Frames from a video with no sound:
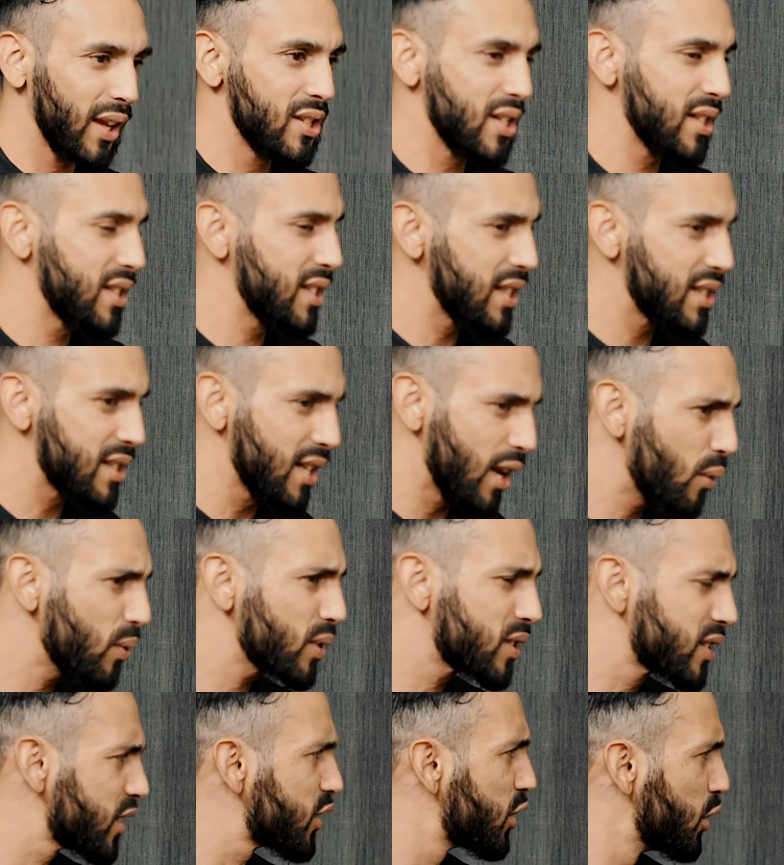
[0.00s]
And she says,
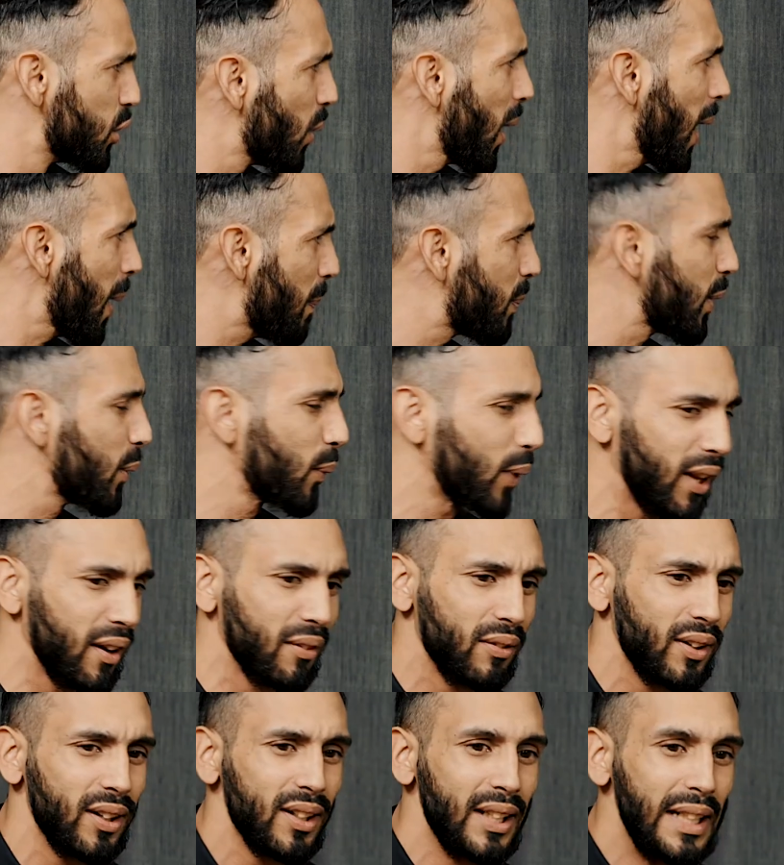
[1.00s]
no, it's this new app and
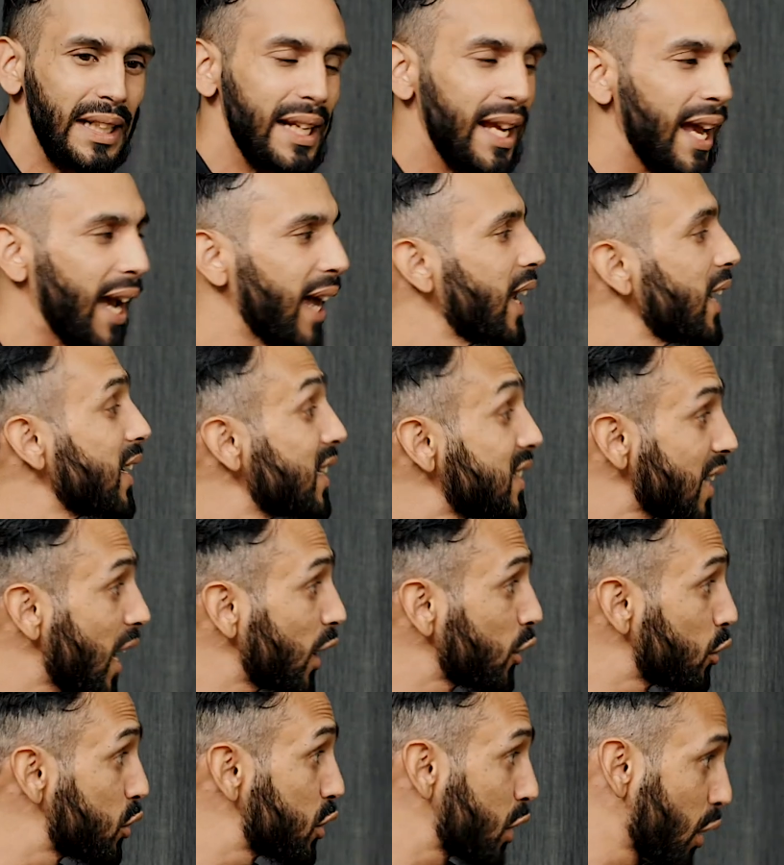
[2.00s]
whatever. And I
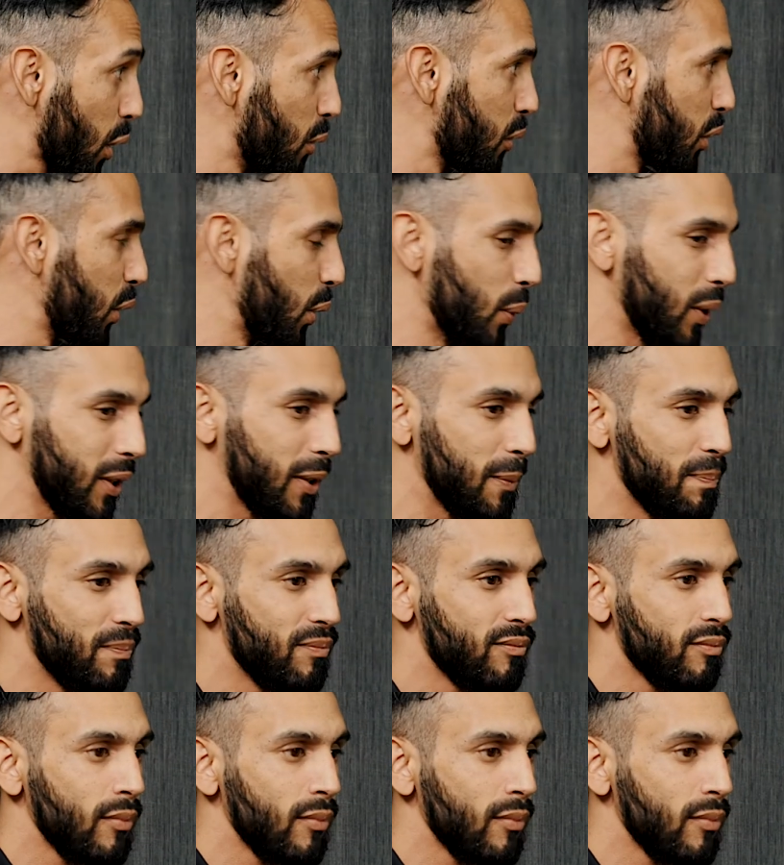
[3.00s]
decided to scroll through it.